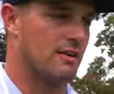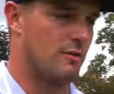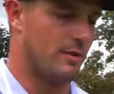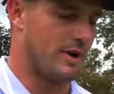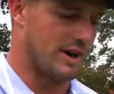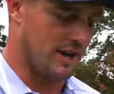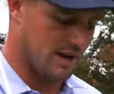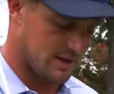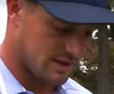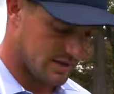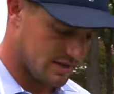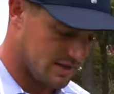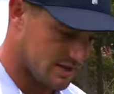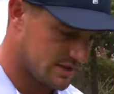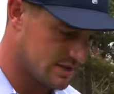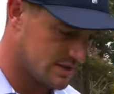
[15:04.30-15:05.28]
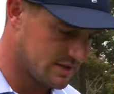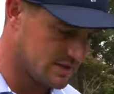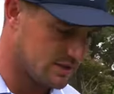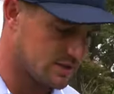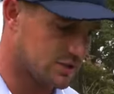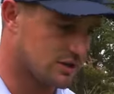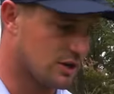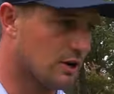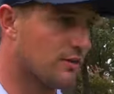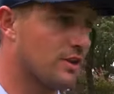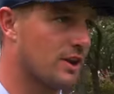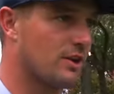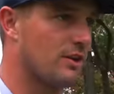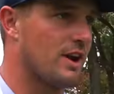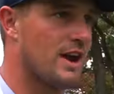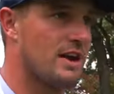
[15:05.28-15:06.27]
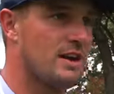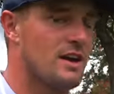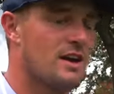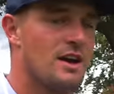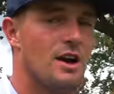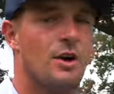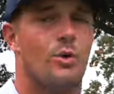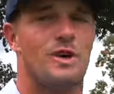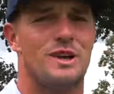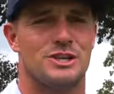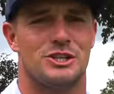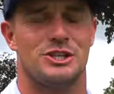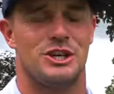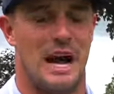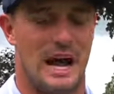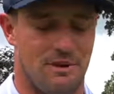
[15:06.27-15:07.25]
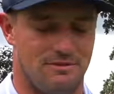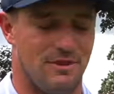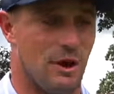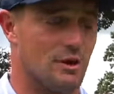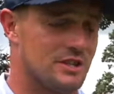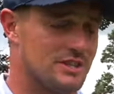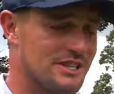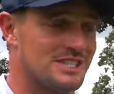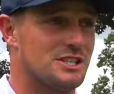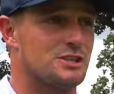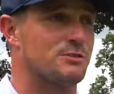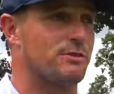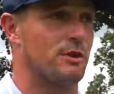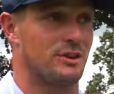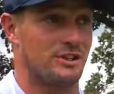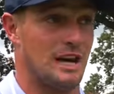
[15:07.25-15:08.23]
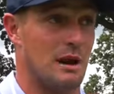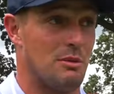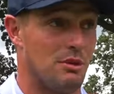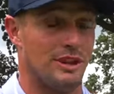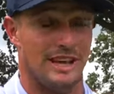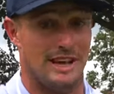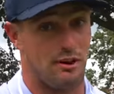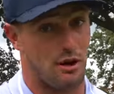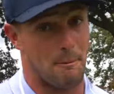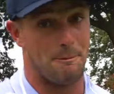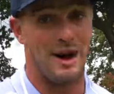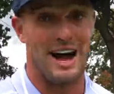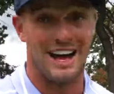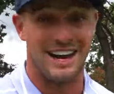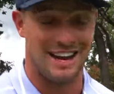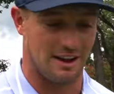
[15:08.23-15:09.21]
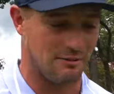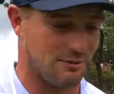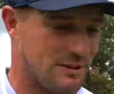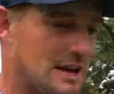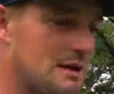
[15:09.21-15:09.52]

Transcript: everybody, just over the green, what a shot, folks. This is for double eagle. I'm putting for